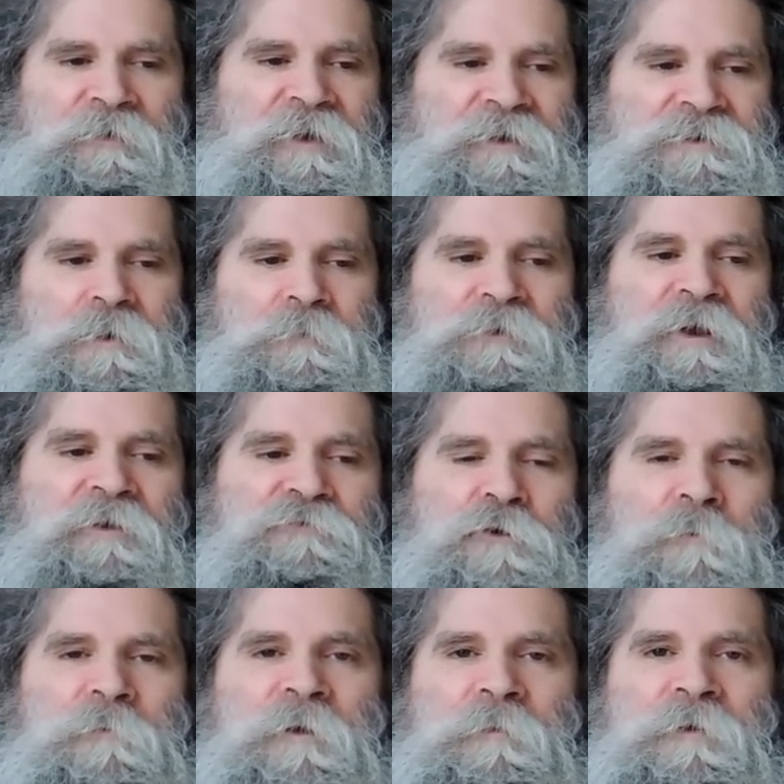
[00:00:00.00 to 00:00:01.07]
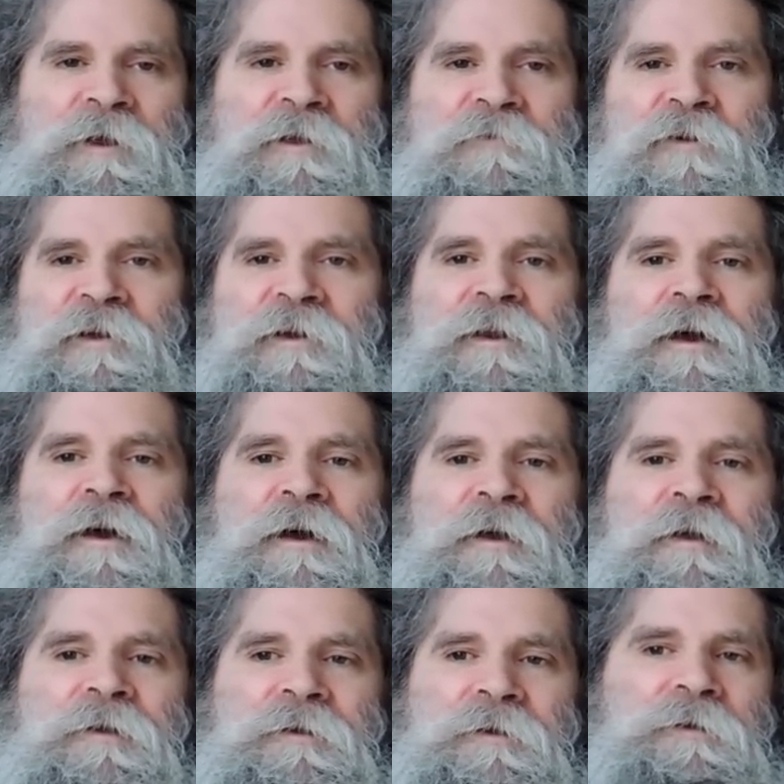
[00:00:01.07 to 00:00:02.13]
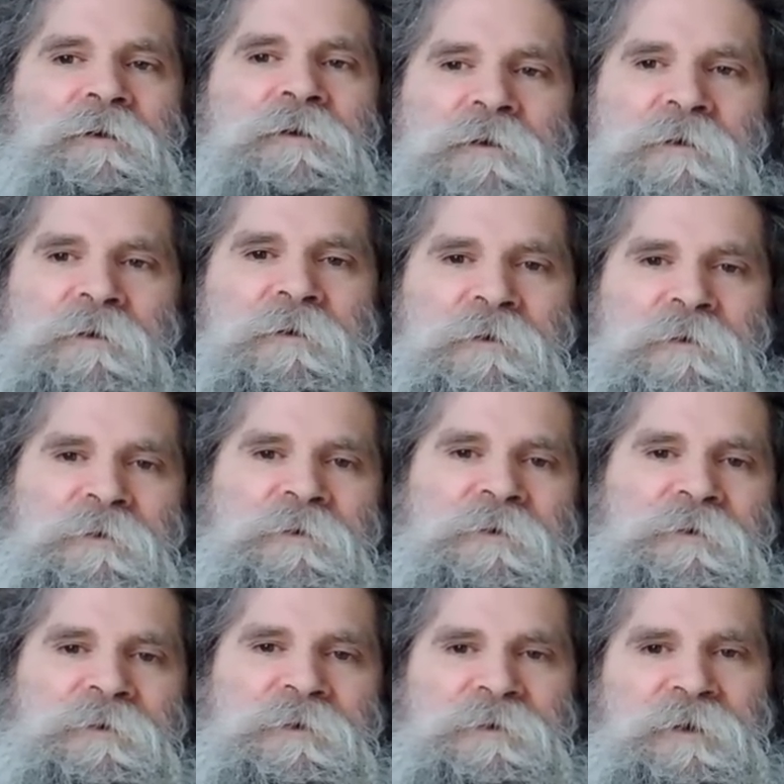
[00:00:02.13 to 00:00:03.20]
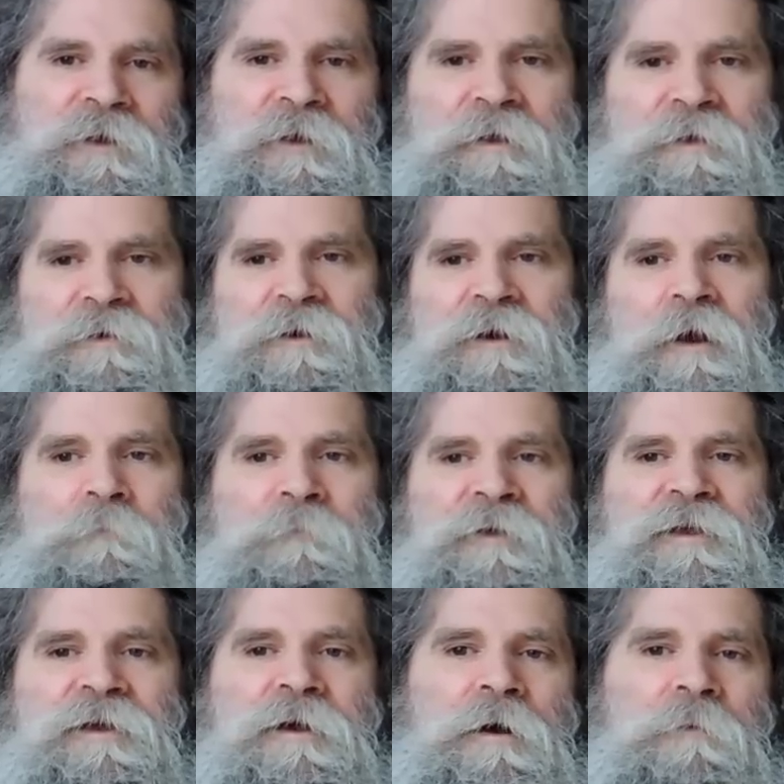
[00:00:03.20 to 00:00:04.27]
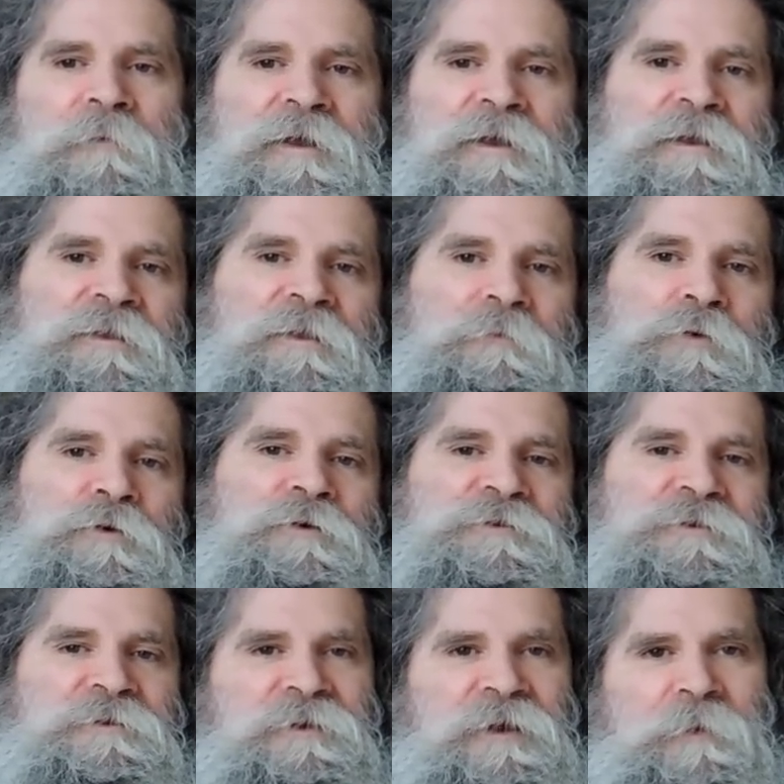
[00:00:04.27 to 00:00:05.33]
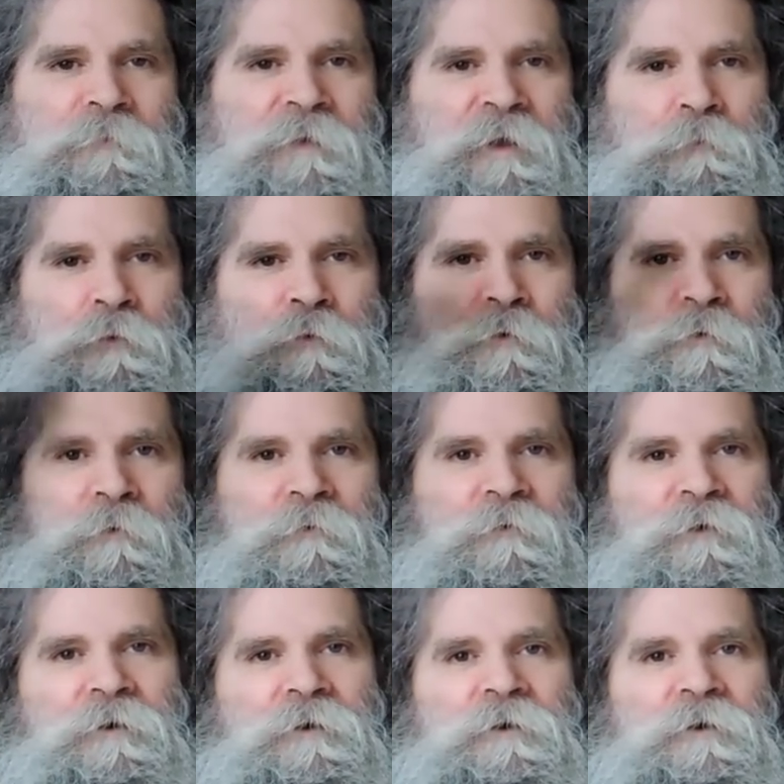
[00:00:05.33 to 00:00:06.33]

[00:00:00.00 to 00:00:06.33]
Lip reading: That's something I firmly believe in. I ended up becoming the person that people